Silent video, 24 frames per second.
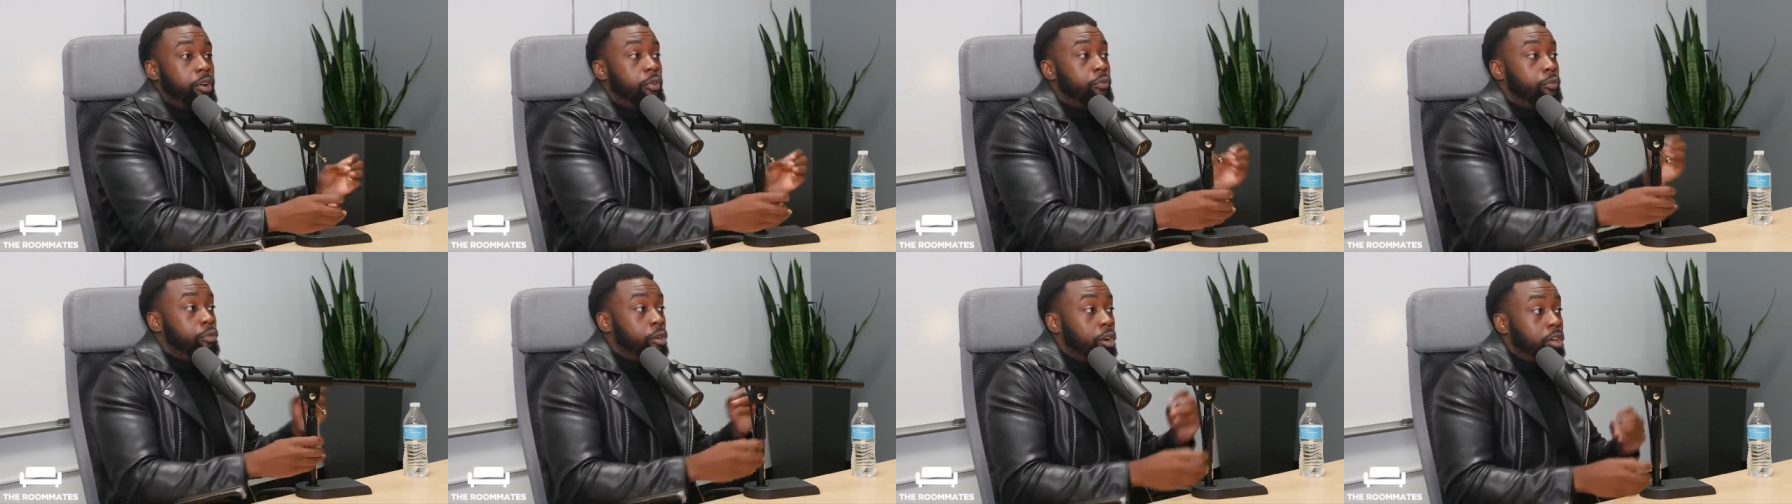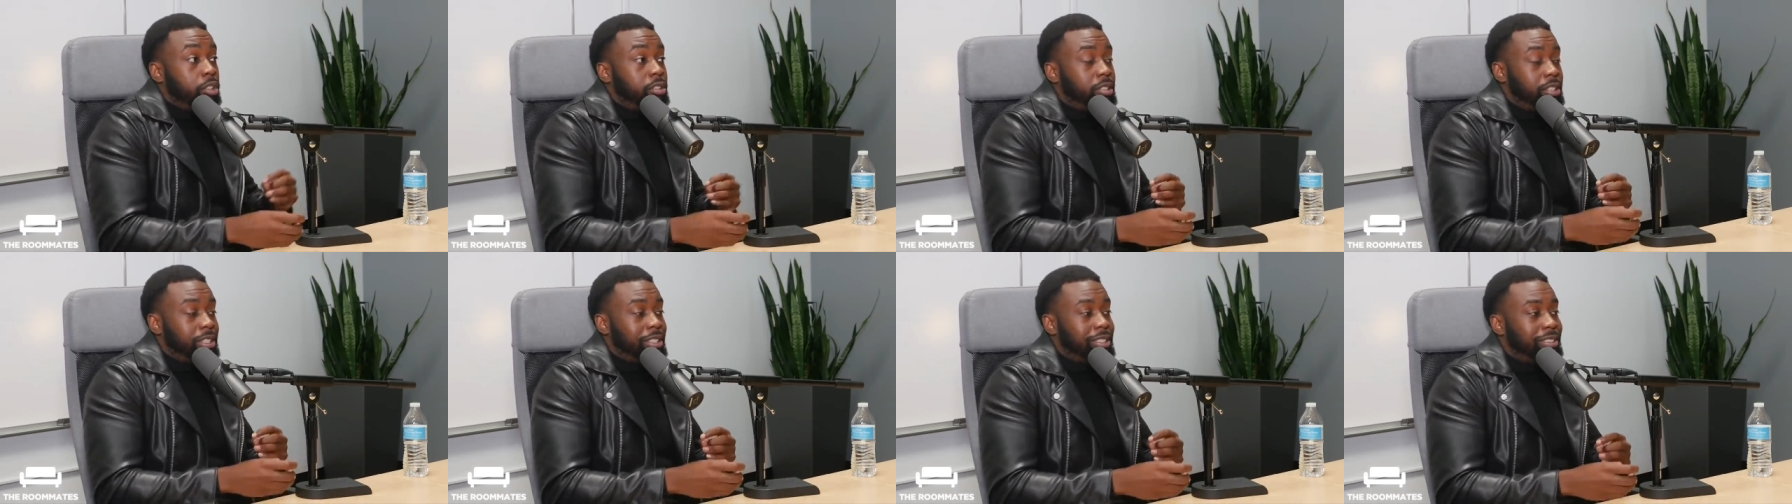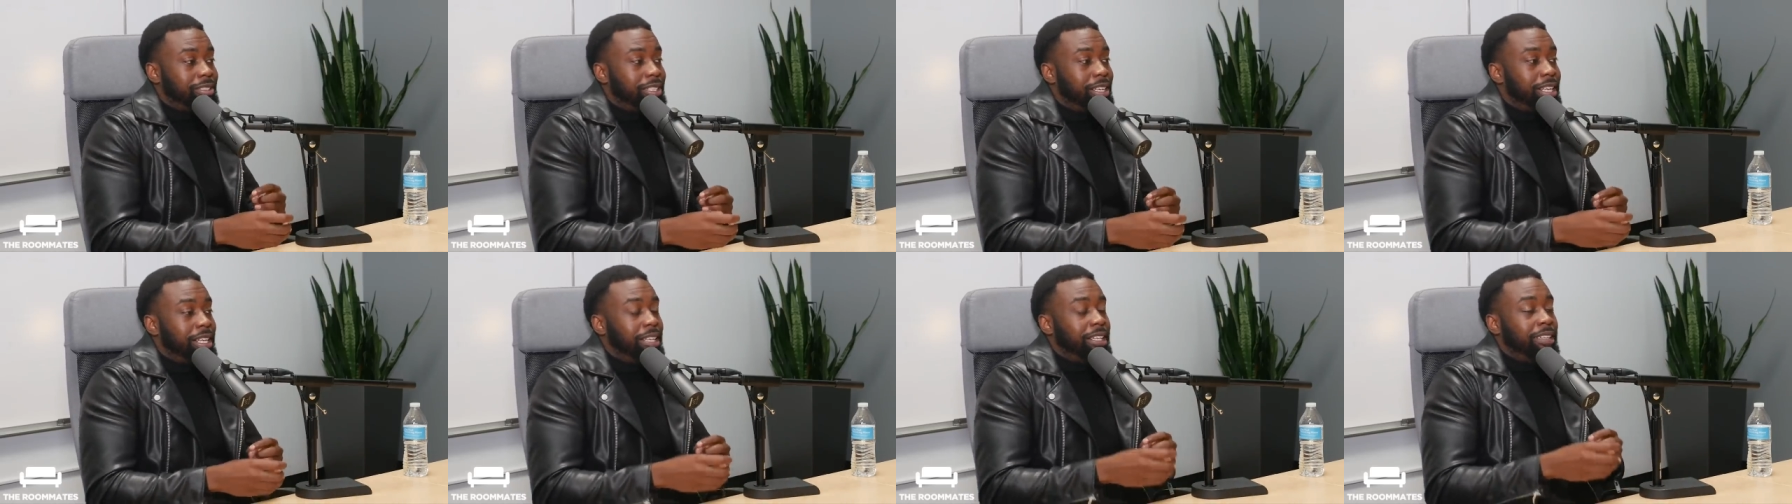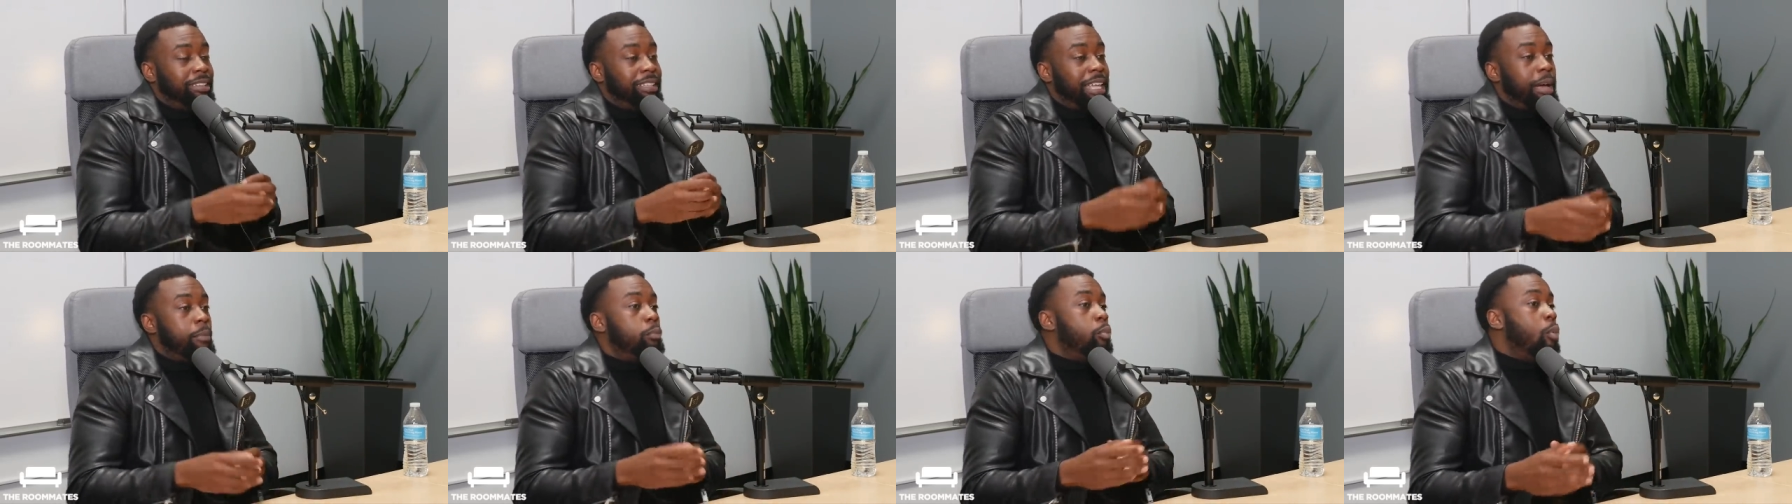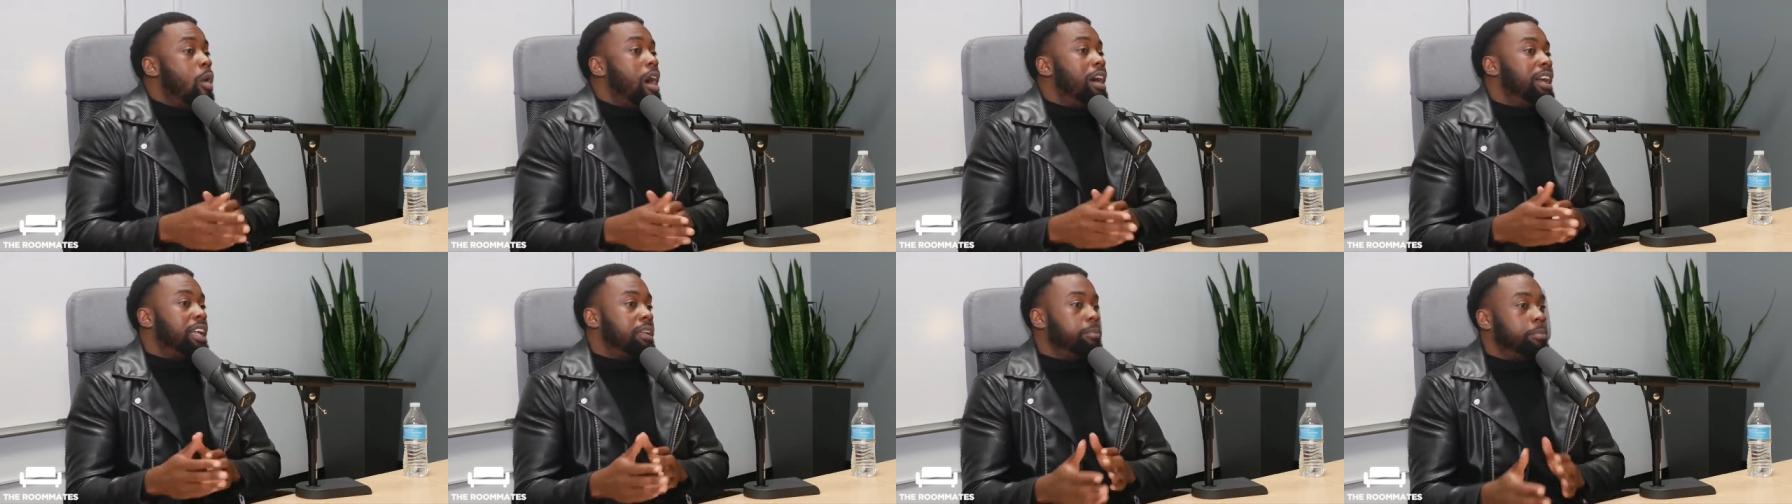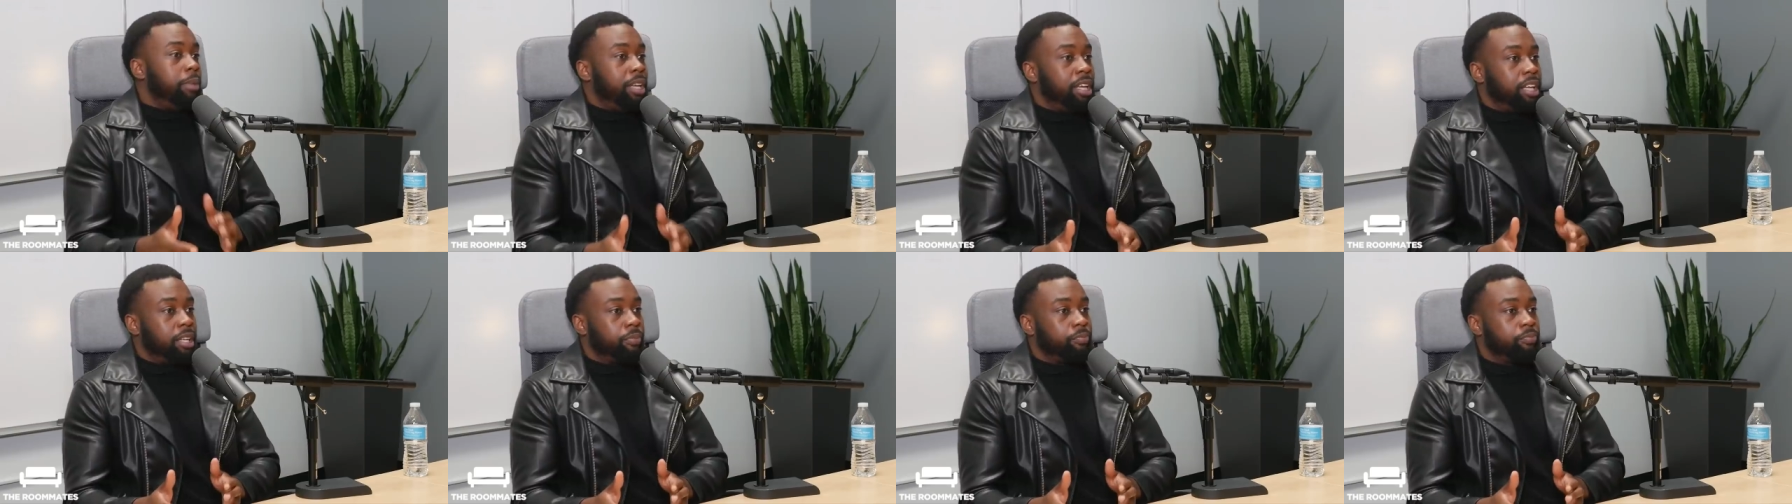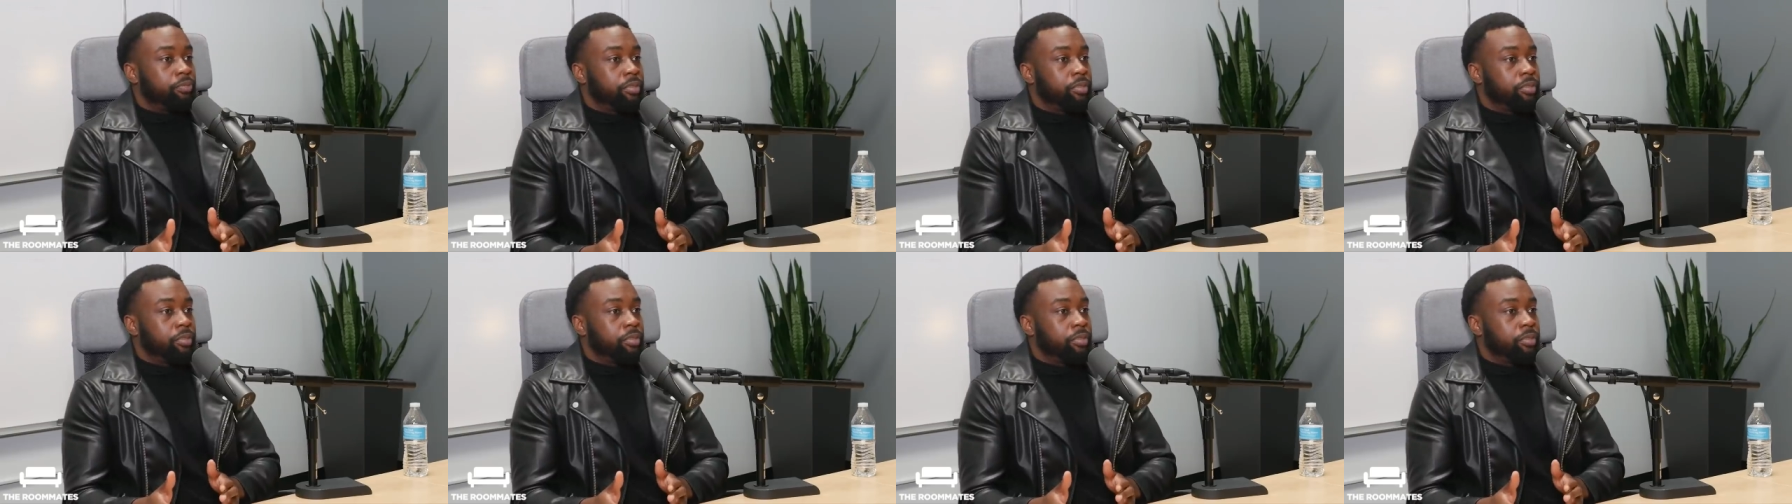versus them wanting me.